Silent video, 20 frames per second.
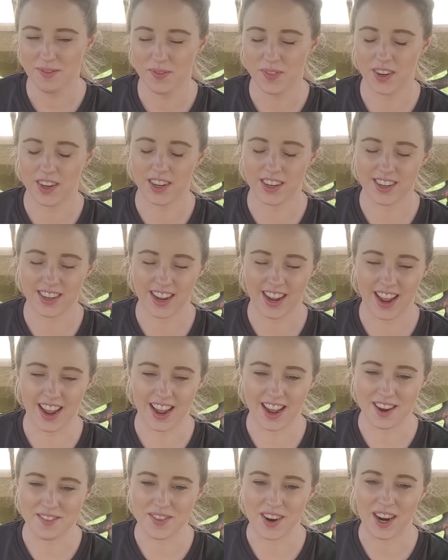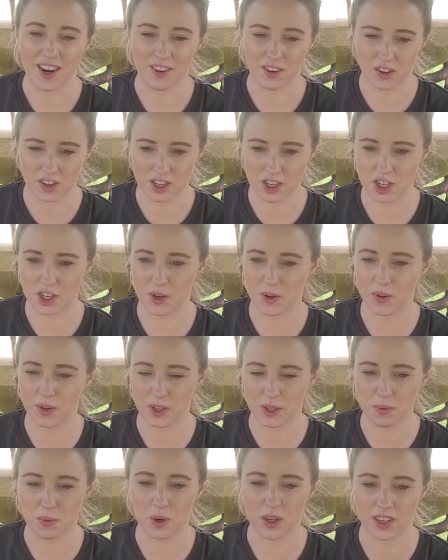But I'm going to show
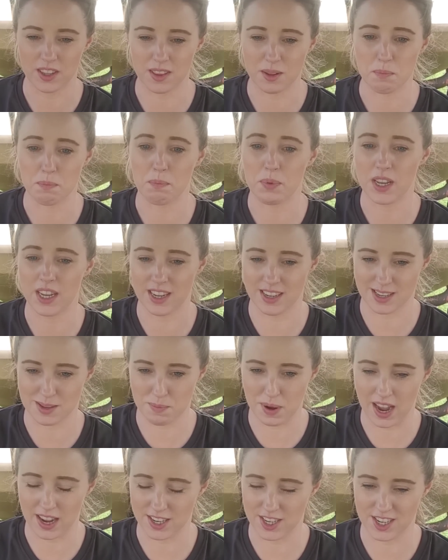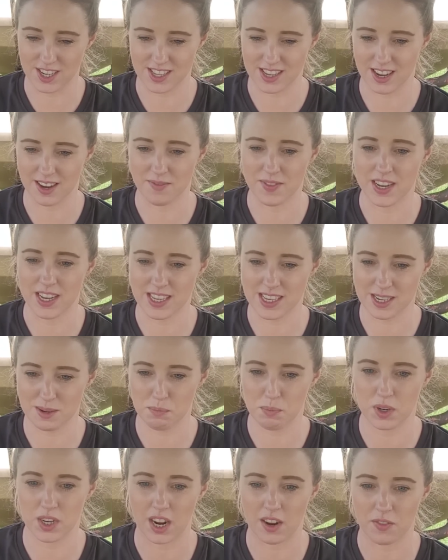you one of the biggest patches I
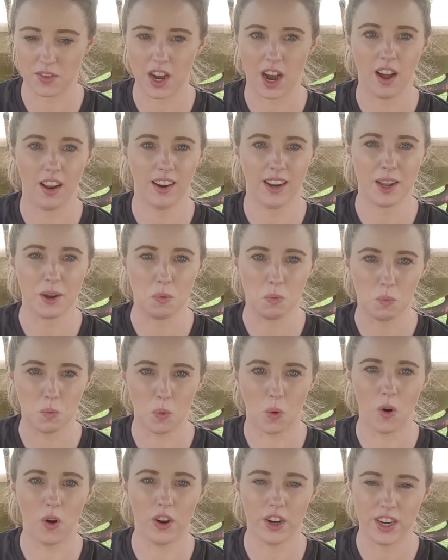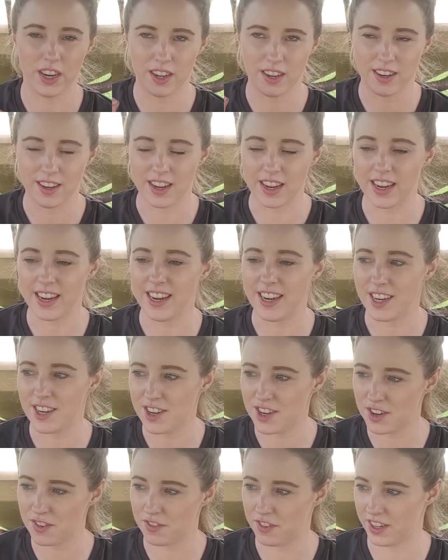missed, but I've got like 1 in
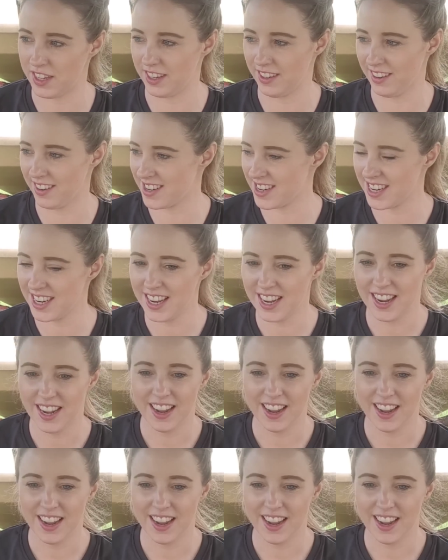each field.